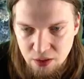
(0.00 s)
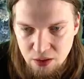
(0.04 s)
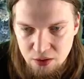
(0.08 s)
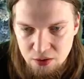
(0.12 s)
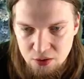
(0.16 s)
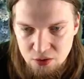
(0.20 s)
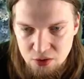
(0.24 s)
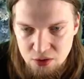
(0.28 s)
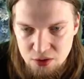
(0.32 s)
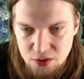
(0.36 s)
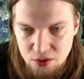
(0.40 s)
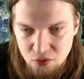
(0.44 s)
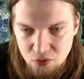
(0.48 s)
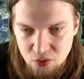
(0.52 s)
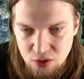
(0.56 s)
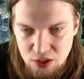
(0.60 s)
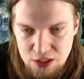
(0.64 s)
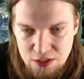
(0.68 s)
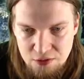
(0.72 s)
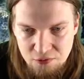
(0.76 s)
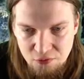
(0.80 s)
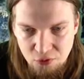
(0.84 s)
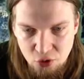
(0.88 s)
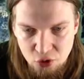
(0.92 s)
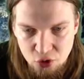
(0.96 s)
She's
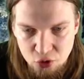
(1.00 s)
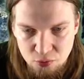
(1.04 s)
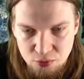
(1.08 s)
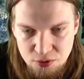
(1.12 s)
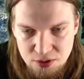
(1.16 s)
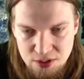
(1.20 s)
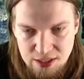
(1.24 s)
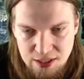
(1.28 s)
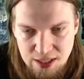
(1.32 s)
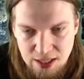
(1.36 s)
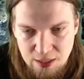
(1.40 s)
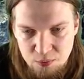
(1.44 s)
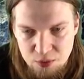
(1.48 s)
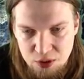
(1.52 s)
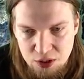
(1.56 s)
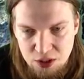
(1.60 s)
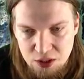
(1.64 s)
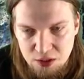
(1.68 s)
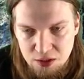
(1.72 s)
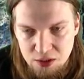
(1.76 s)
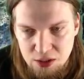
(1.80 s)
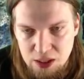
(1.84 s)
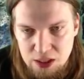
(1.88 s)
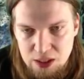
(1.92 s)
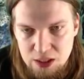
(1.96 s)
aggressive, honorable,
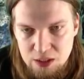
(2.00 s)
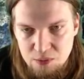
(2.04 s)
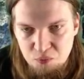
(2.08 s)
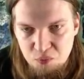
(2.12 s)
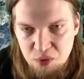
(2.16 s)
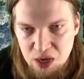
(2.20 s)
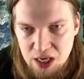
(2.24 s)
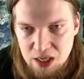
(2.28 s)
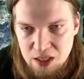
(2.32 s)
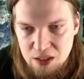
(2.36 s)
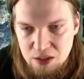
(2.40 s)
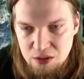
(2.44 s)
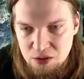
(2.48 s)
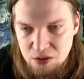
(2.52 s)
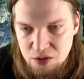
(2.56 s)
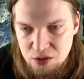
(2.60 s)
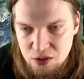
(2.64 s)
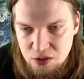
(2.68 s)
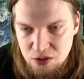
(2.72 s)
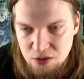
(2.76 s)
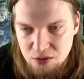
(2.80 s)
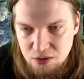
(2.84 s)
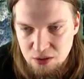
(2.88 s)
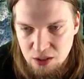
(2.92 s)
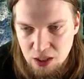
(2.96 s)
skeptical,
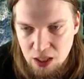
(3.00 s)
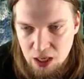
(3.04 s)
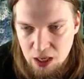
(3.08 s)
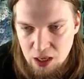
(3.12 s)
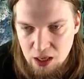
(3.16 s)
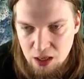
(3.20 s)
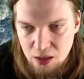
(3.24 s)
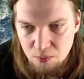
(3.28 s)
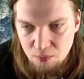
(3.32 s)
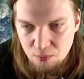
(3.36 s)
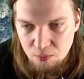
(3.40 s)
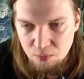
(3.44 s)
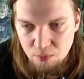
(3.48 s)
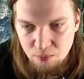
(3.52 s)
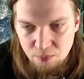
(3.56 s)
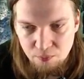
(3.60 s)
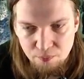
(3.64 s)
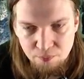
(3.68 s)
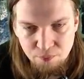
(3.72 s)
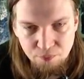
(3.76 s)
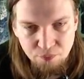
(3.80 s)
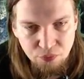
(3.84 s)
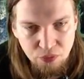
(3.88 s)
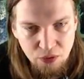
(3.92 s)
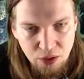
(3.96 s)
independent. I am
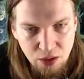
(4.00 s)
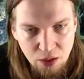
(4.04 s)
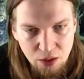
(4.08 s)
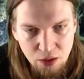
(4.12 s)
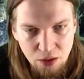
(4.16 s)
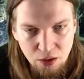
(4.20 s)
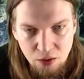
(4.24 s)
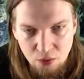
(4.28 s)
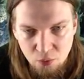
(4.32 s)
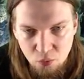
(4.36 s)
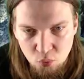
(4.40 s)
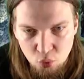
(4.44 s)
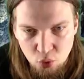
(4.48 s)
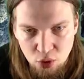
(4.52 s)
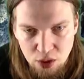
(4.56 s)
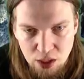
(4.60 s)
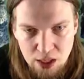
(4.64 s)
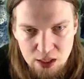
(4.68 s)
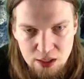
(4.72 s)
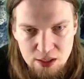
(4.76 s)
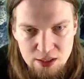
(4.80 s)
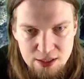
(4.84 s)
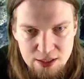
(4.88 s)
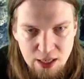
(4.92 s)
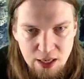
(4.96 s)
uh, what I
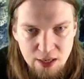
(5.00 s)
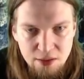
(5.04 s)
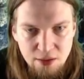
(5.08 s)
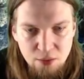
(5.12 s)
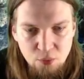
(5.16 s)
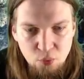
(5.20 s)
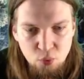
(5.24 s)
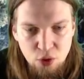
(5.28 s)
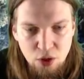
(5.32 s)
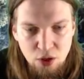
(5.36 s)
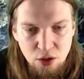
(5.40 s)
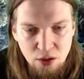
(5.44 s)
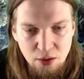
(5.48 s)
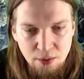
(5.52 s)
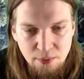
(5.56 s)
decide that we are.